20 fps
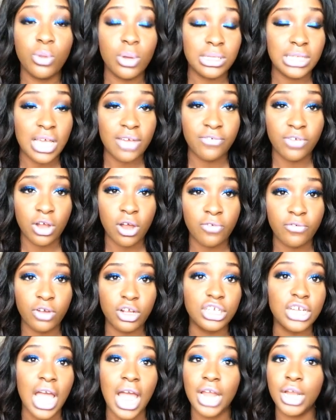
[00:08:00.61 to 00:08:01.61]
though it's heavy
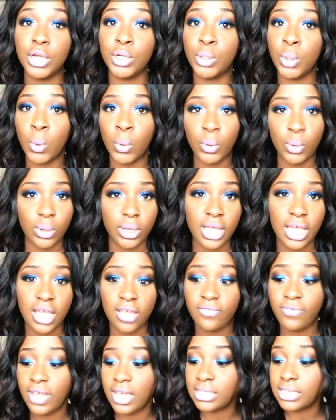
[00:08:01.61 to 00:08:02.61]
coverage, I don't look
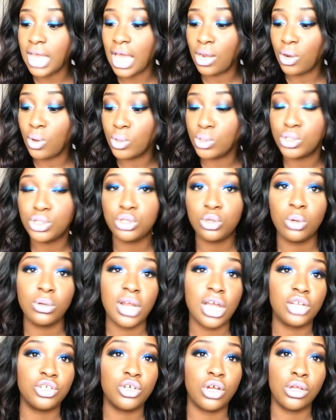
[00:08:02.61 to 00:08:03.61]
cake face. I look so
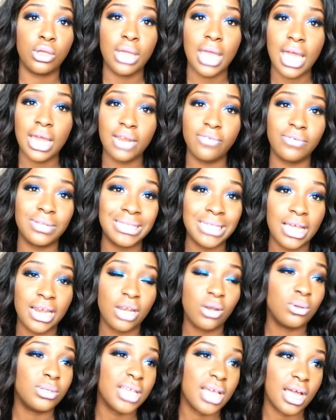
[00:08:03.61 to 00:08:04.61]
natural, you can't even tell. It
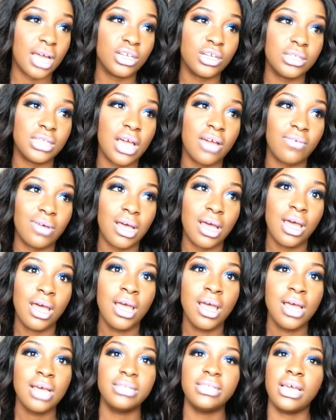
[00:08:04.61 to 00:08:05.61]
looks like I just have a
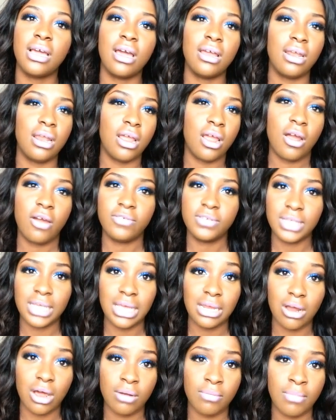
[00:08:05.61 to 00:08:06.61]
second layer of
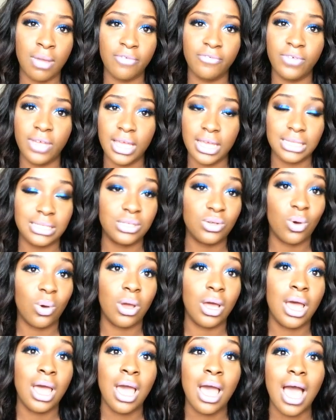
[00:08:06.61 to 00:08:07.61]
skin on my face. So
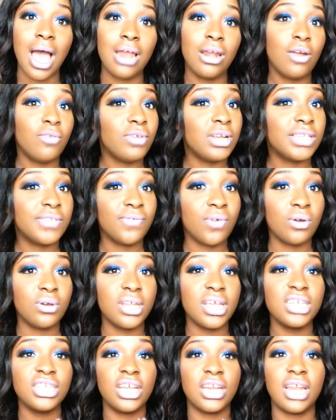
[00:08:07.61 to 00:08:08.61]
I love this
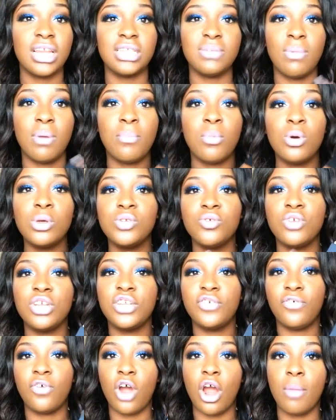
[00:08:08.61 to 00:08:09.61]
foundation, and it's my most
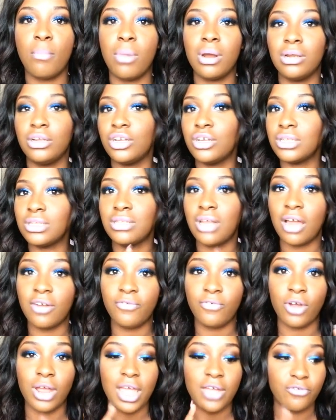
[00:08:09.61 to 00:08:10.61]
reach for, but just not
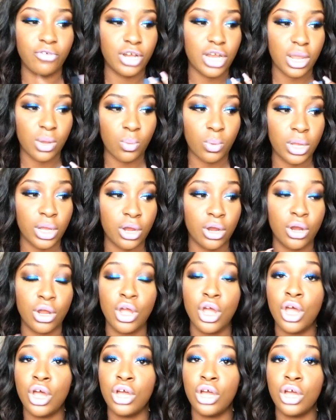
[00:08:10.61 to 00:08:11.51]
for everyday wear,